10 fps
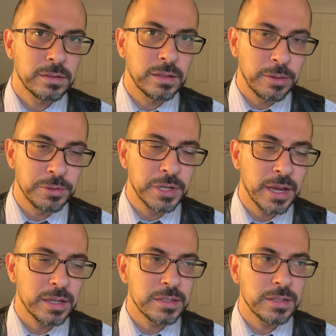leather
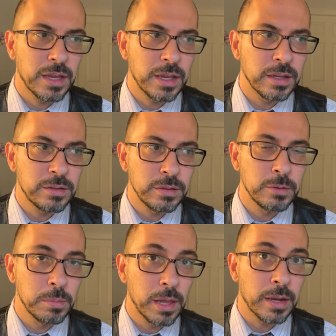jackets and
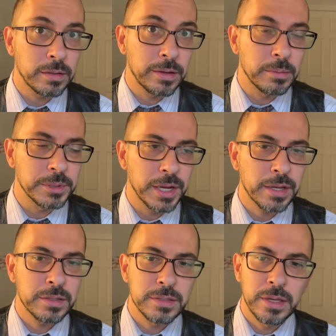two black denim
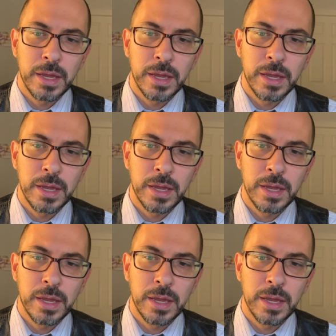jackets.